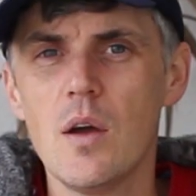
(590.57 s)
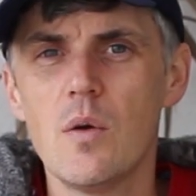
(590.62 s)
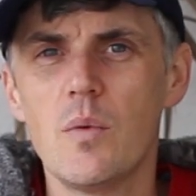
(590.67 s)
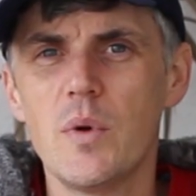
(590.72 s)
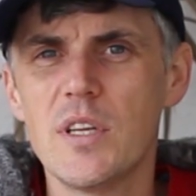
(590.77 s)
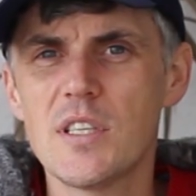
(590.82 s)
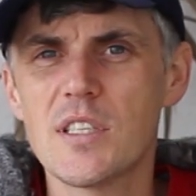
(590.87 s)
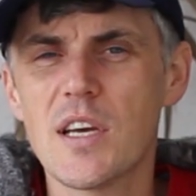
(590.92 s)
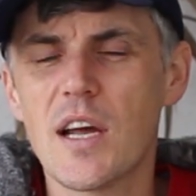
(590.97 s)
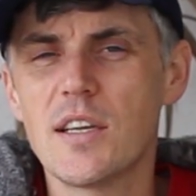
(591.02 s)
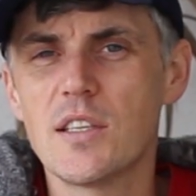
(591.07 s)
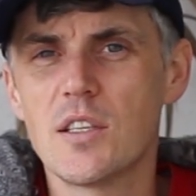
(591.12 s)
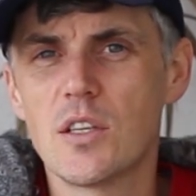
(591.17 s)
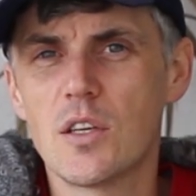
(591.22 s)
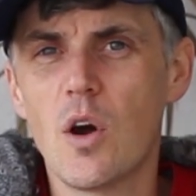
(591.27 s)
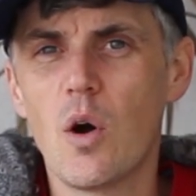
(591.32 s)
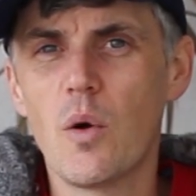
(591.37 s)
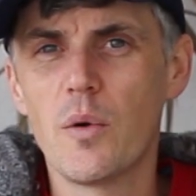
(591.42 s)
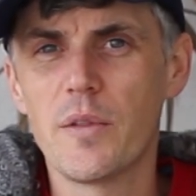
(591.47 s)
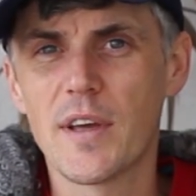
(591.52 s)
We decided to
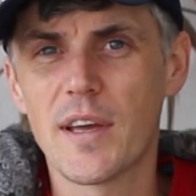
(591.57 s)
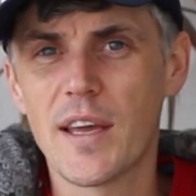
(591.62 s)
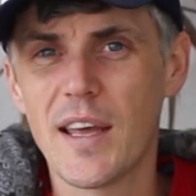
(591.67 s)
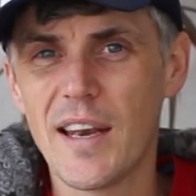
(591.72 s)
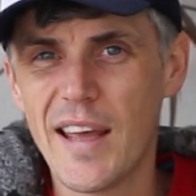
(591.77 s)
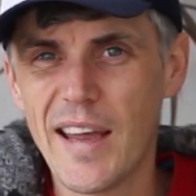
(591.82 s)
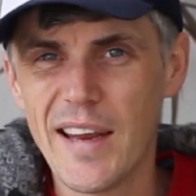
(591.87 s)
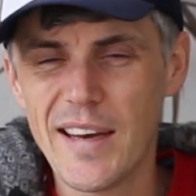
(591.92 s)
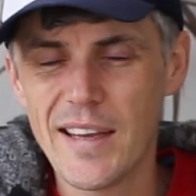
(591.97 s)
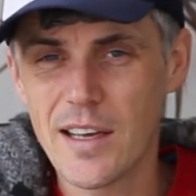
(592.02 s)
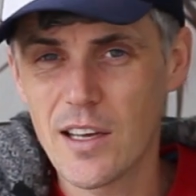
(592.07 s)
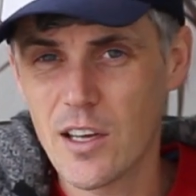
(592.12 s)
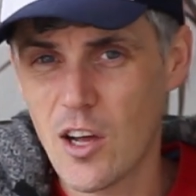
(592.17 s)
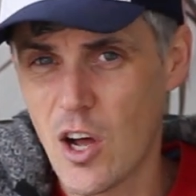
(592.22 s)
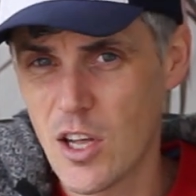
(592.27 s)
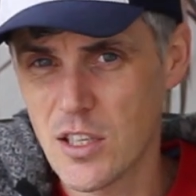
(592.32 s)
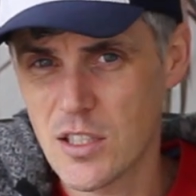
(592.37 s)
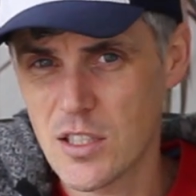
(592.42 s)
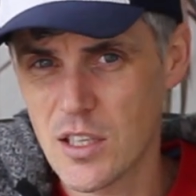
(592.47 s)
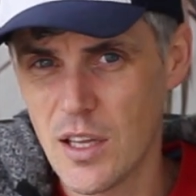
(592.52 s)
go with the Canadian
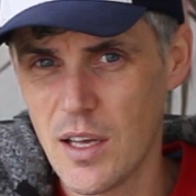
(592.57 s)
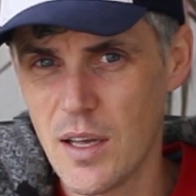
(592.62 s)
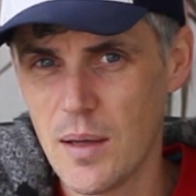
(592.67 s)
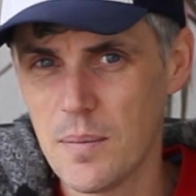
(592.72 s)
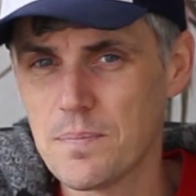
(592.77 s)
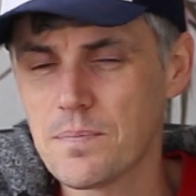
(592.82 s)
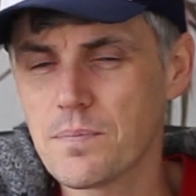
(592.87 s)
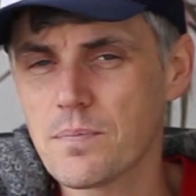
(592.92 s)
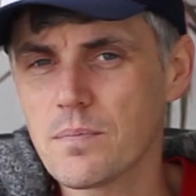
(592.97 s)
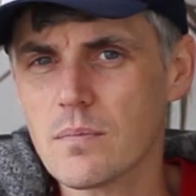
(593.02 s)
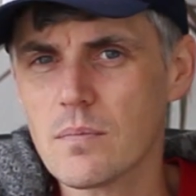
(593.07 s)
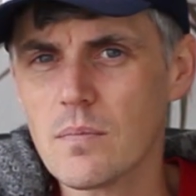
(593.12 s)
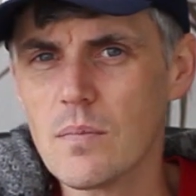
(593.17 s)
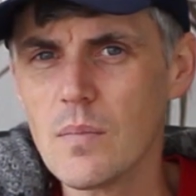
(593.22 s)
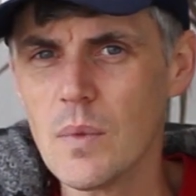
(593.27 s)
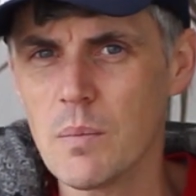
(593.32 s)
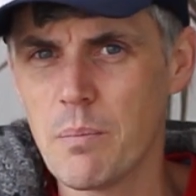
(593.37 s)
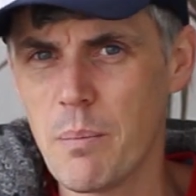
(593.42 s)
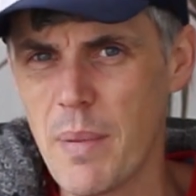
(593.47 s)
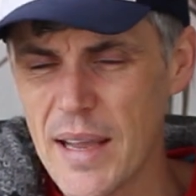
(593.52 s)
consulate,
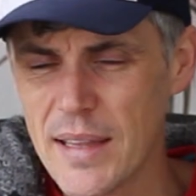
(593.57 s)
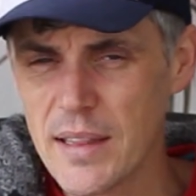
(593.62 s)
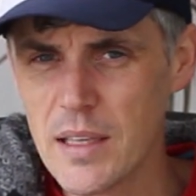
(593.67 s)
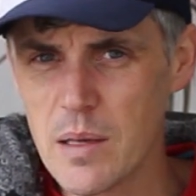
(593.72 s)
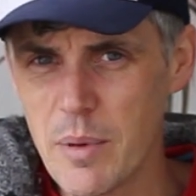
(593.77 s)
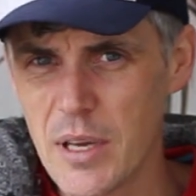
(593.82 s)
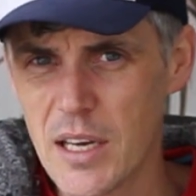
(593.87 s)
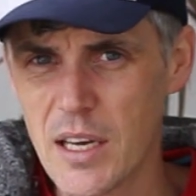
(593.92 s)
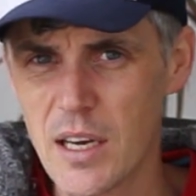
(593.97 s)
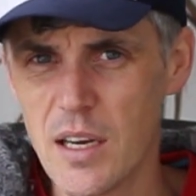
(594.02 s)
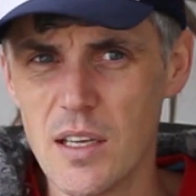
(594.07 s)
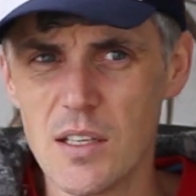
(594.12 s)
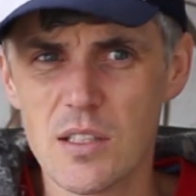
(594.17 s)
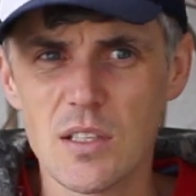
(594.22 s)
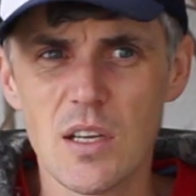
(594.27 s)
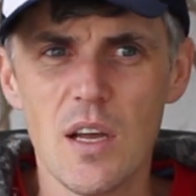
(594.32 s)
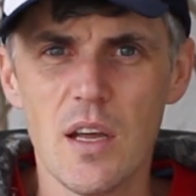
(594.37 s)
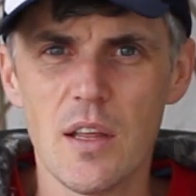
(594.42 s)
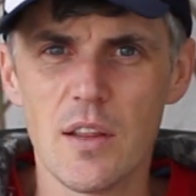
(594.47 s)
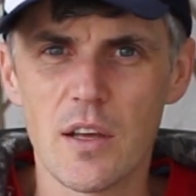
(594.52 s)
mainly
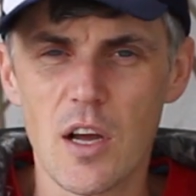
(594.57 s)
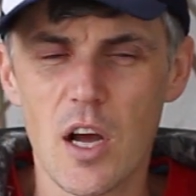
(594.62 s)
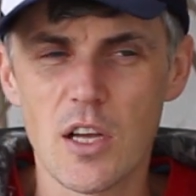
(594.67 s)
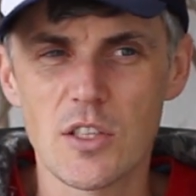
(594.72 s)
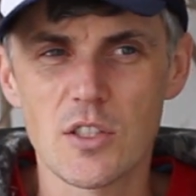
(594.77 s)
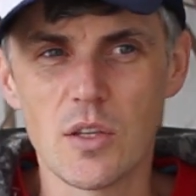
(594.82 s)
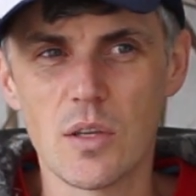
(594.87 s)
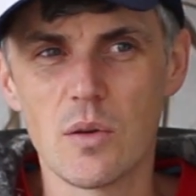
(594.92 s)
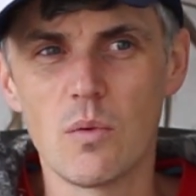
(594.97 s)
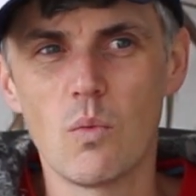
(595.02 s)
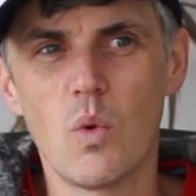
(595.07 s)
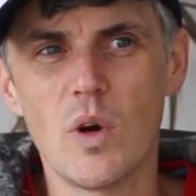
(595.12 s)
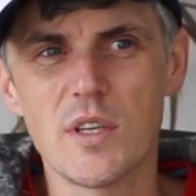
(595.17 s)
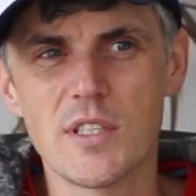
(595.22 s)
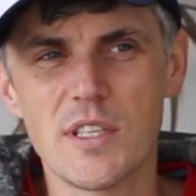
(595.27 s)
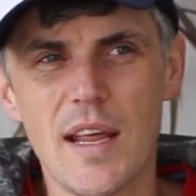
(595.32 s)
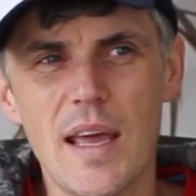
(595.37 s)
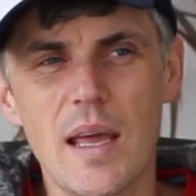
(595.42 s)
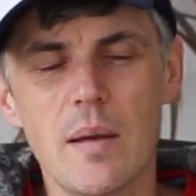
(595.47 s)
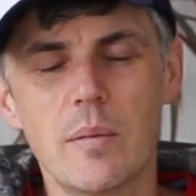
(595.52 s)
because the consulate
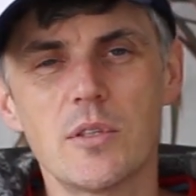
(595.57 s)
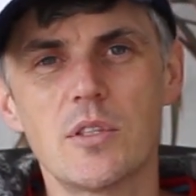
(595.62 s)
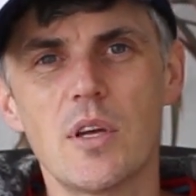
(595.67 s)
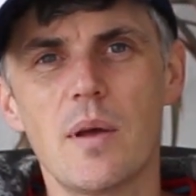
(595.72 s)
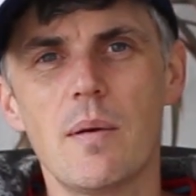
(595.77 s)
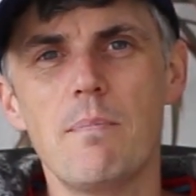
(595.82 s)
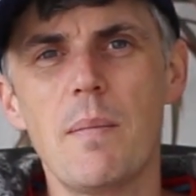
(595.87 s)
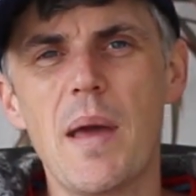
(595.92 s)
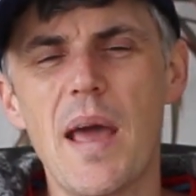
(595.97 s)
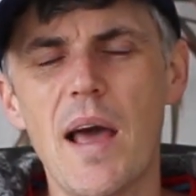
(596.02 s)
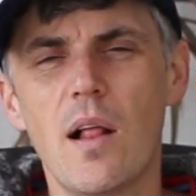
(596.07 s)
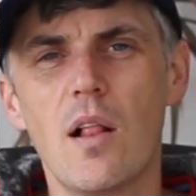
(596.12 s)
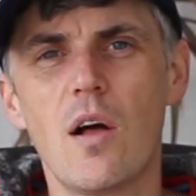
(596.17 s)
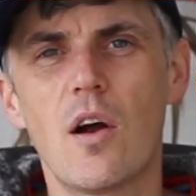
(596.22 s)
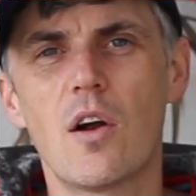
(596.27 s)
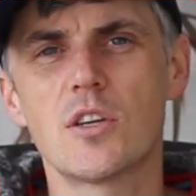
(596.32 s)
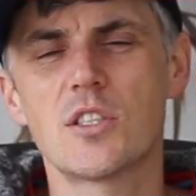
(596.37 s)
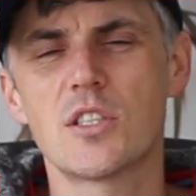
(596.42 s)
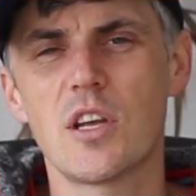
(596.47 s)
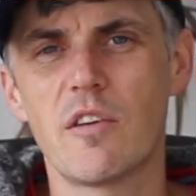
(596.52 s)
wasn't able to mail
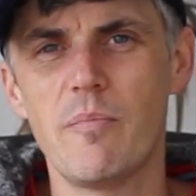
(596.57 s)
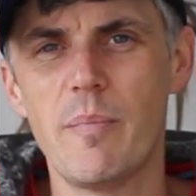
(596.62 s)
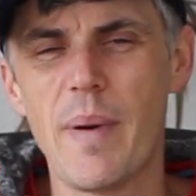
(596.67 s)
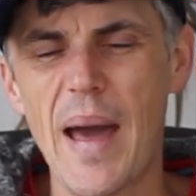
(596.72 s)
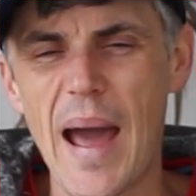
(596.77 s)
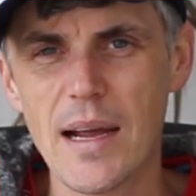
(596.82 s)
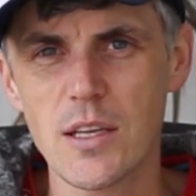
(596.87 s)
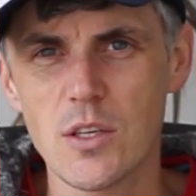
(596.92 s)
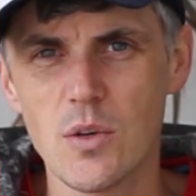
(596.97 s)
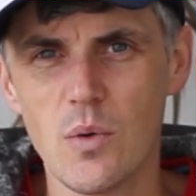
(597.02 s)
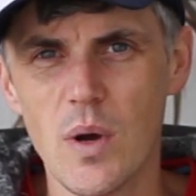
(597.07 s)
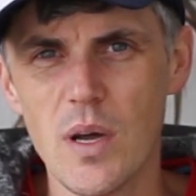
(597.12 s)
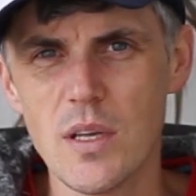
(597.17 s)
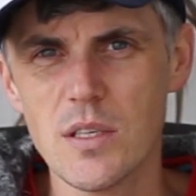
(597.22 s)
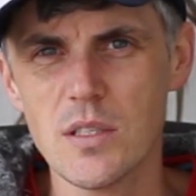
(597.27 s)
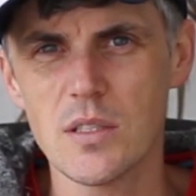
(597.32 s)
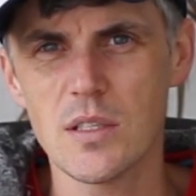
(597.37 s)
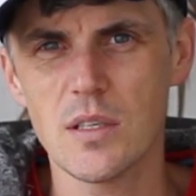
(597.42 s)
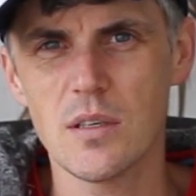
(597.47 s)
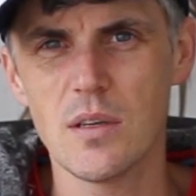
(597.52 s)
our stuff back to
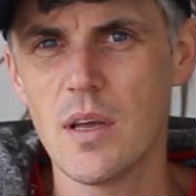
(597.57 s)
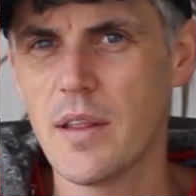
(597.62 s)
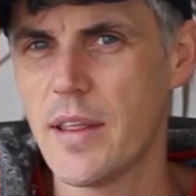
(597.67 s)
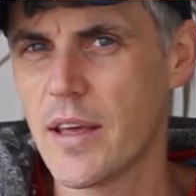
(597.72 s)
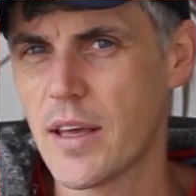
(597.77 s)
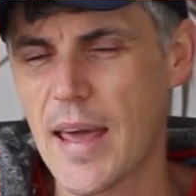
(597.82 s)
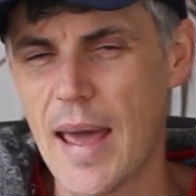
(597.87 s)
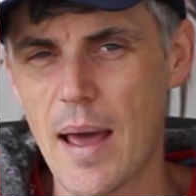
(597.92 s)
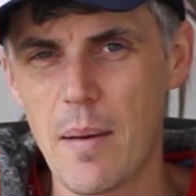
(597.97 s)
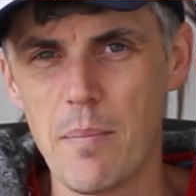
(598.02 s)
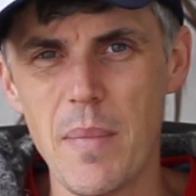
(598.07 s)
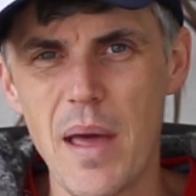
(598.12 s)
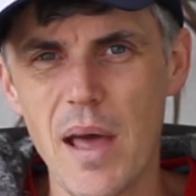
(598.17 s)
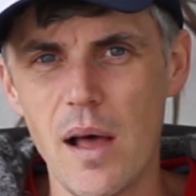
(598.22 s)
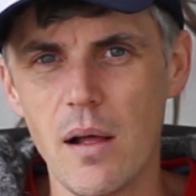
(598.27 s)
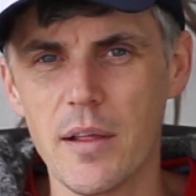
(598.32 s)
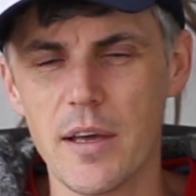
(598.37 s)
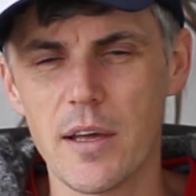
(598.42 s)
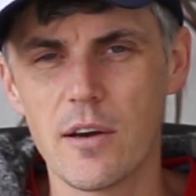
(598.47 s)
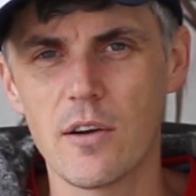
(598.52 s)
us. they can't
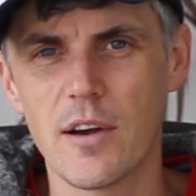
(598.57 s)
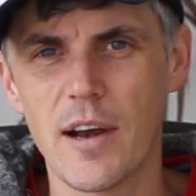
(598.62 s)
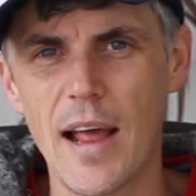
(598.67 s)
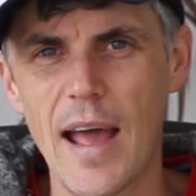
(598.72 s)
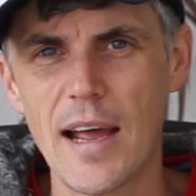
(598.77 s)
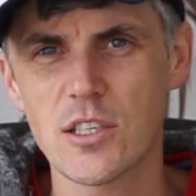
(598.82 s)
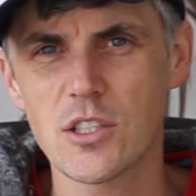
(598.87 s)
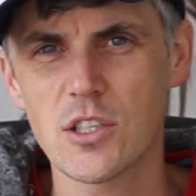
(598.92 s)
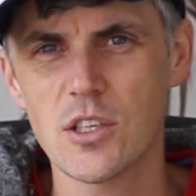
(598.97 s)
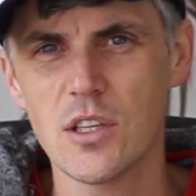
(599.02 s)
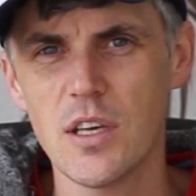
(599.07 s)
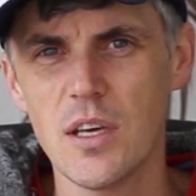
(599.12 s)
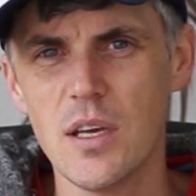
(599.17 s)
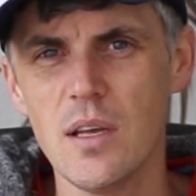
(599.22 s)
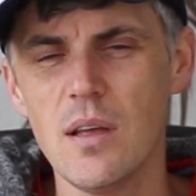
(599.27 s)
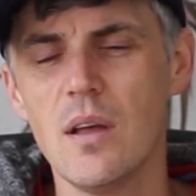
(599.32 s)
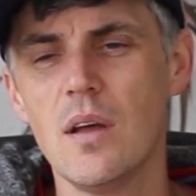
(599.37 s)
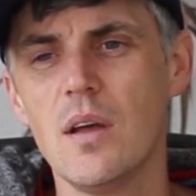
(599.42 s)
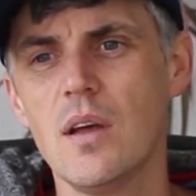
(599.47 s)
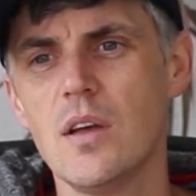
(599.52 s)
mail internationally.